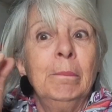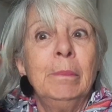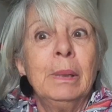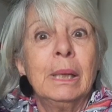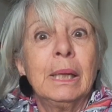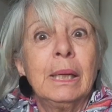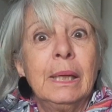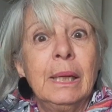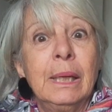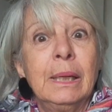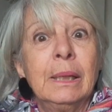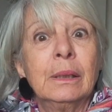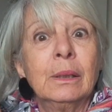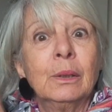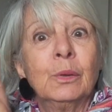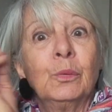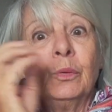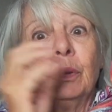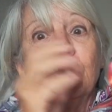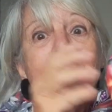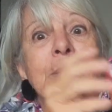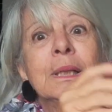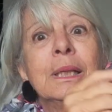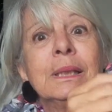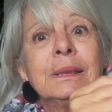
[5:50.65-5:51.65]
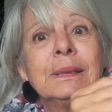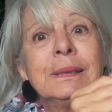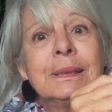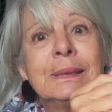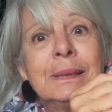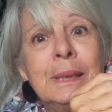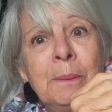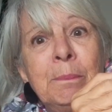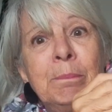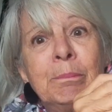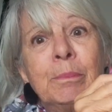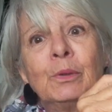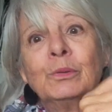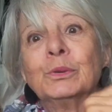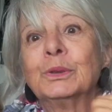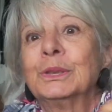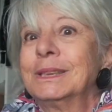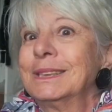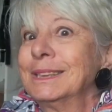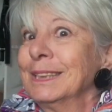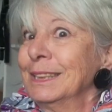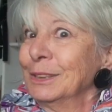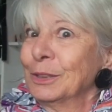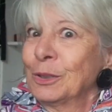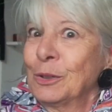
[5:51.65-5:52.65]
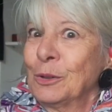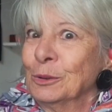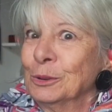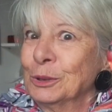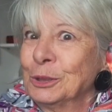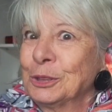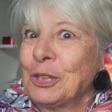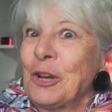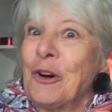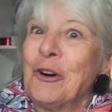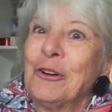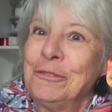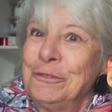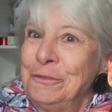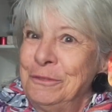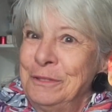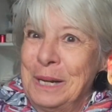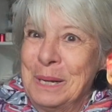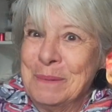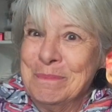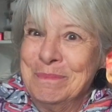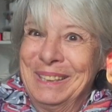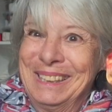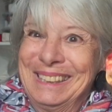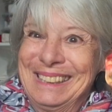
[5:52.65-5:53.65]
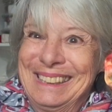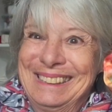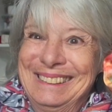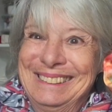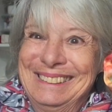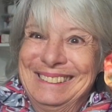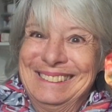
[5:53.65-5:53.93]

begin with the simple circles of fabric.